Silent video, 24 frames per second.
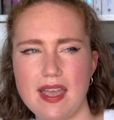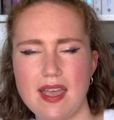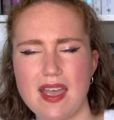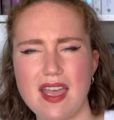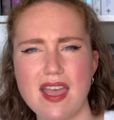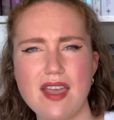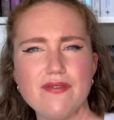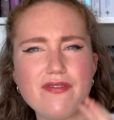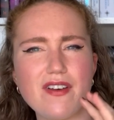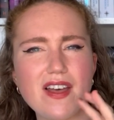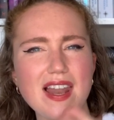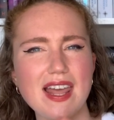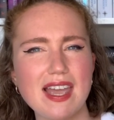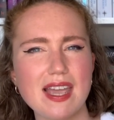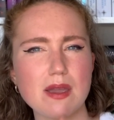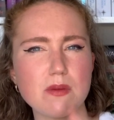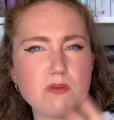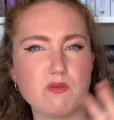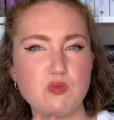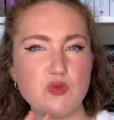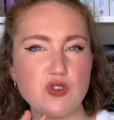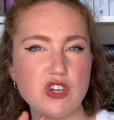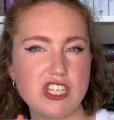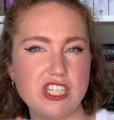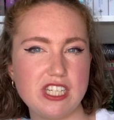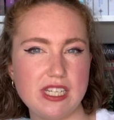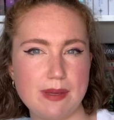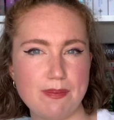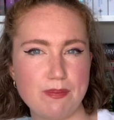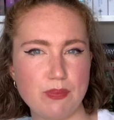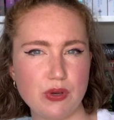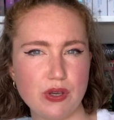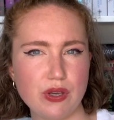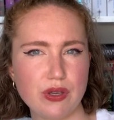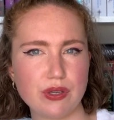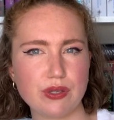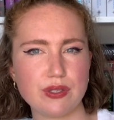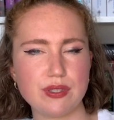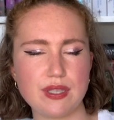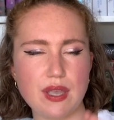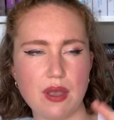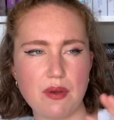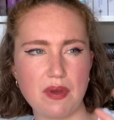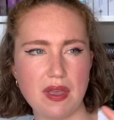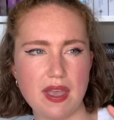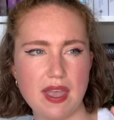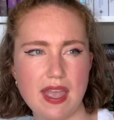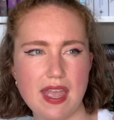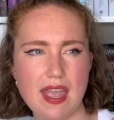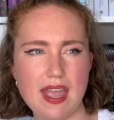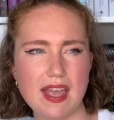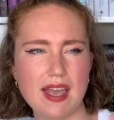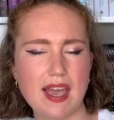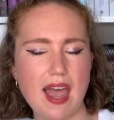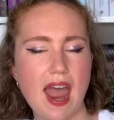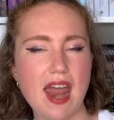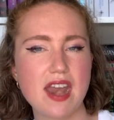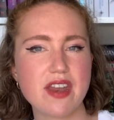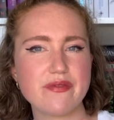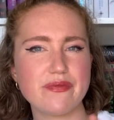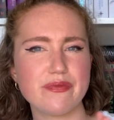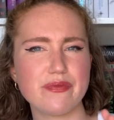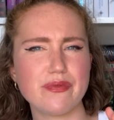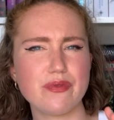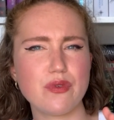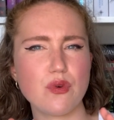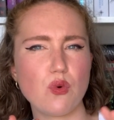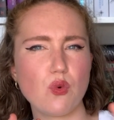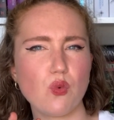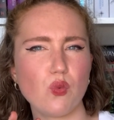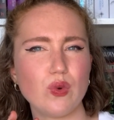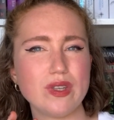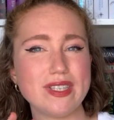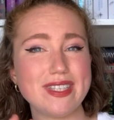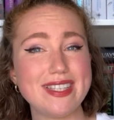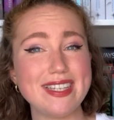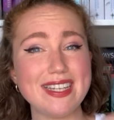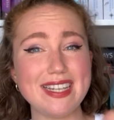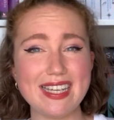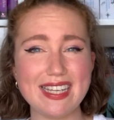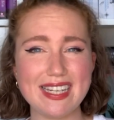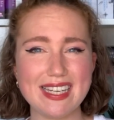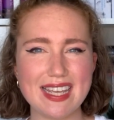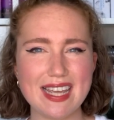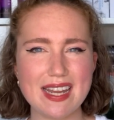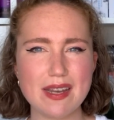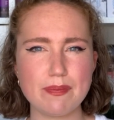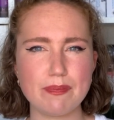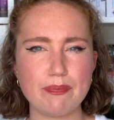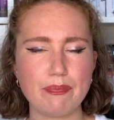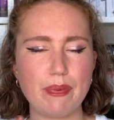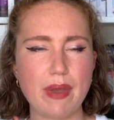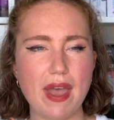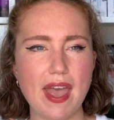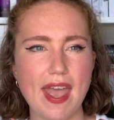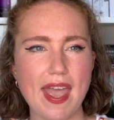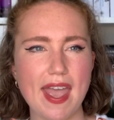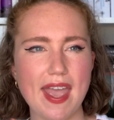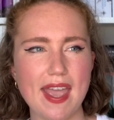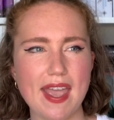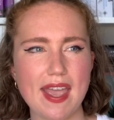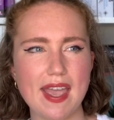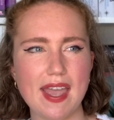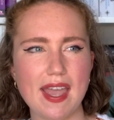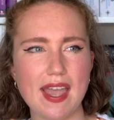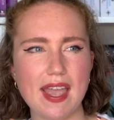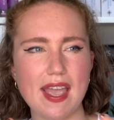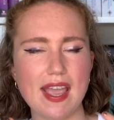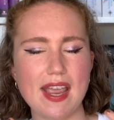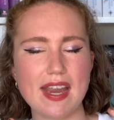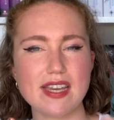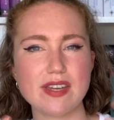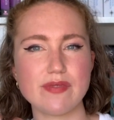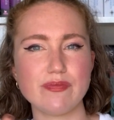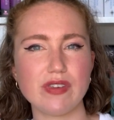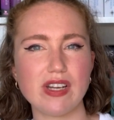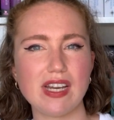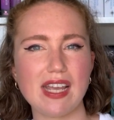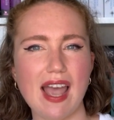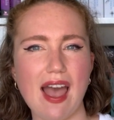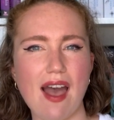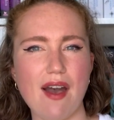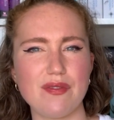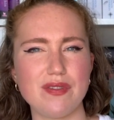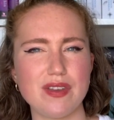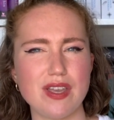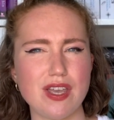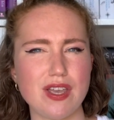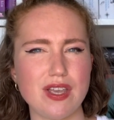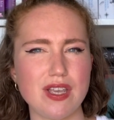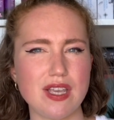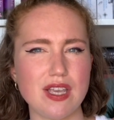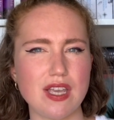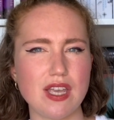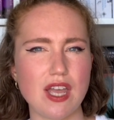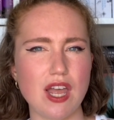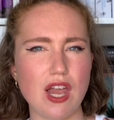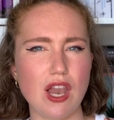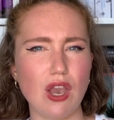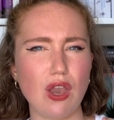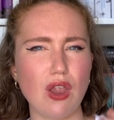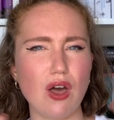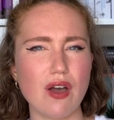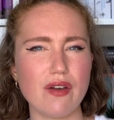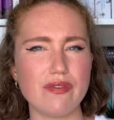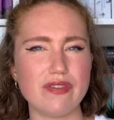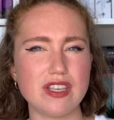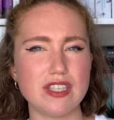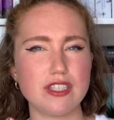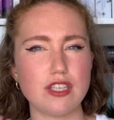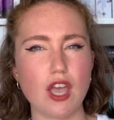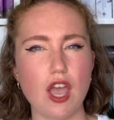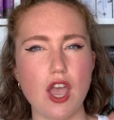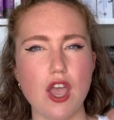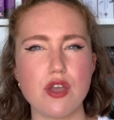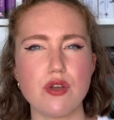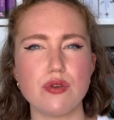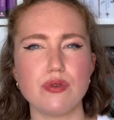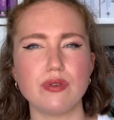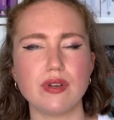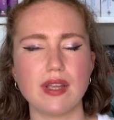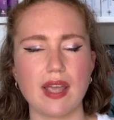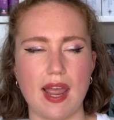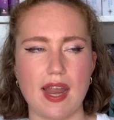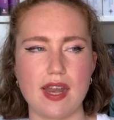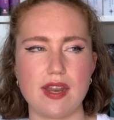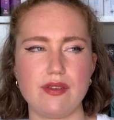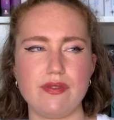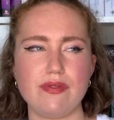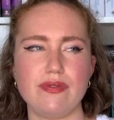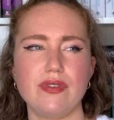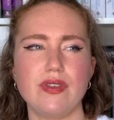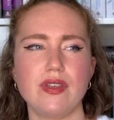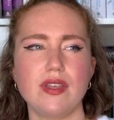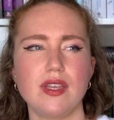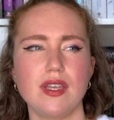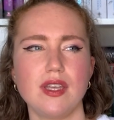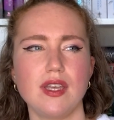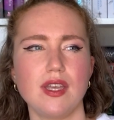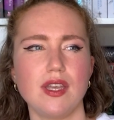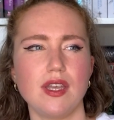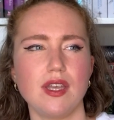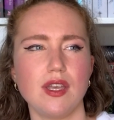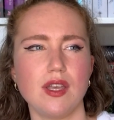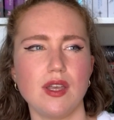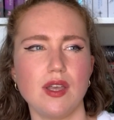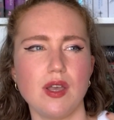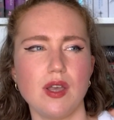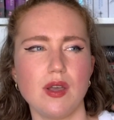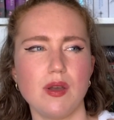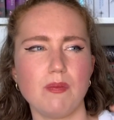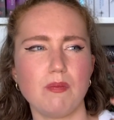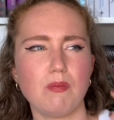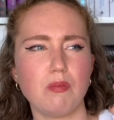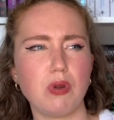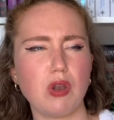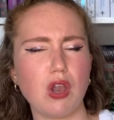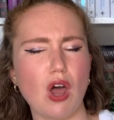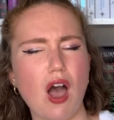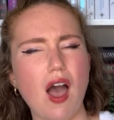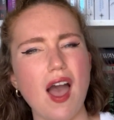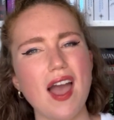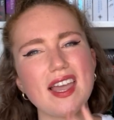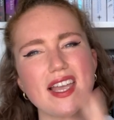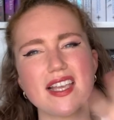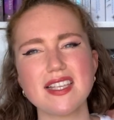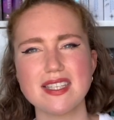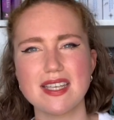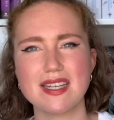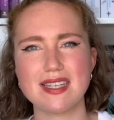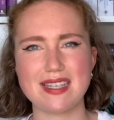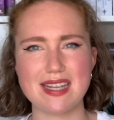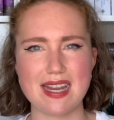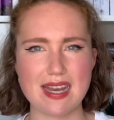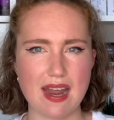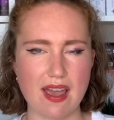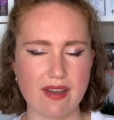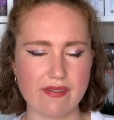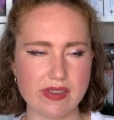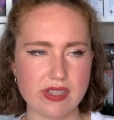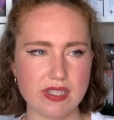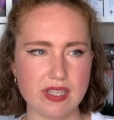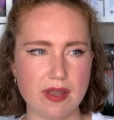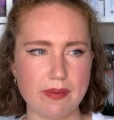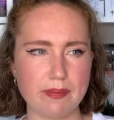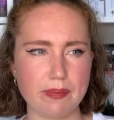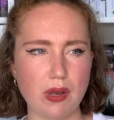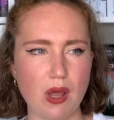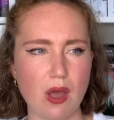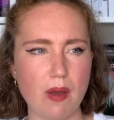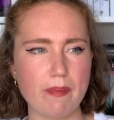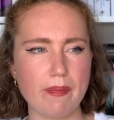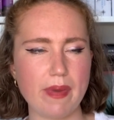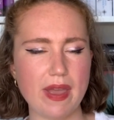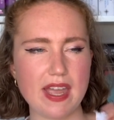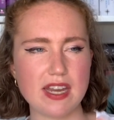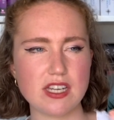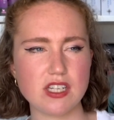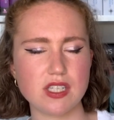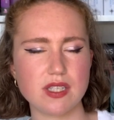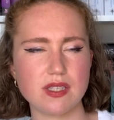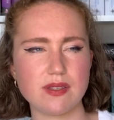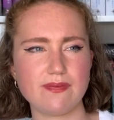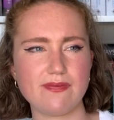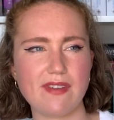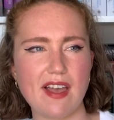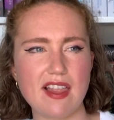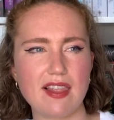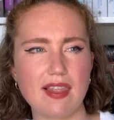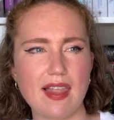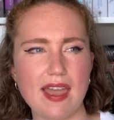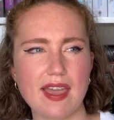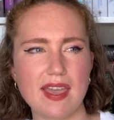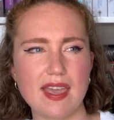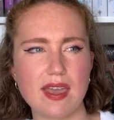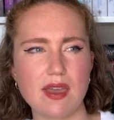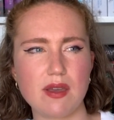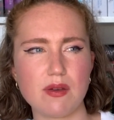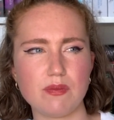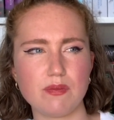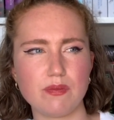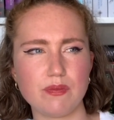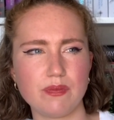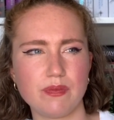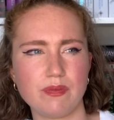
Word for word: it felt like a bridgy book so it kind of was needed, but it didn't really have a lot of its own kind of plot. I guess it did have its own plot, but it just felt like it...